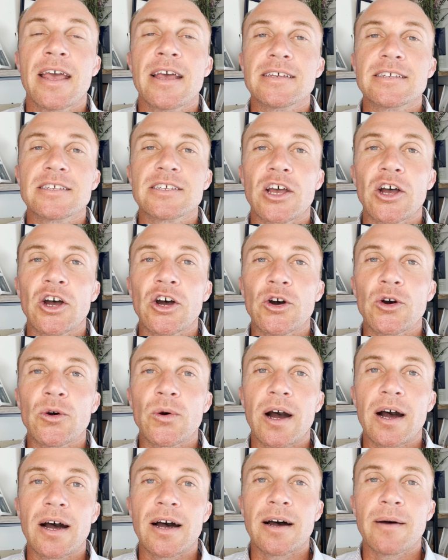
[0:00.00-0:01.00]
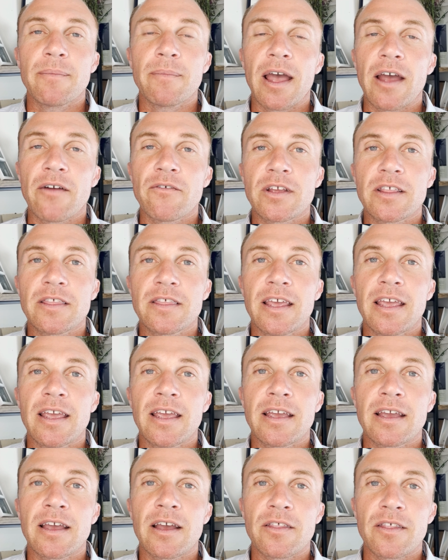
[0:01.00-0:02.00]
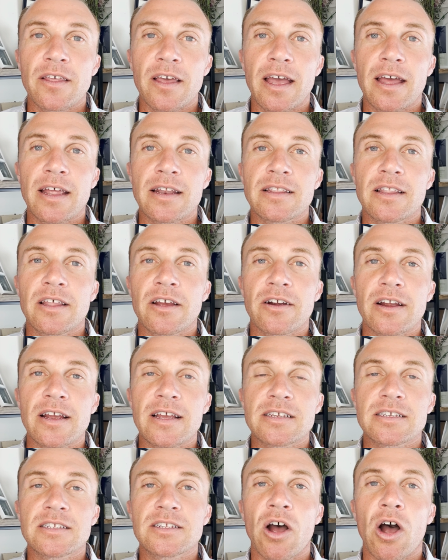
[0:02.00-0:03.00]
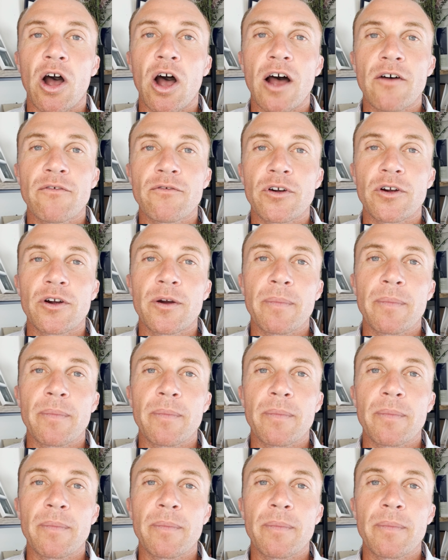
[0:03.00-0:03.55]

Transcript: So everything that there is to offer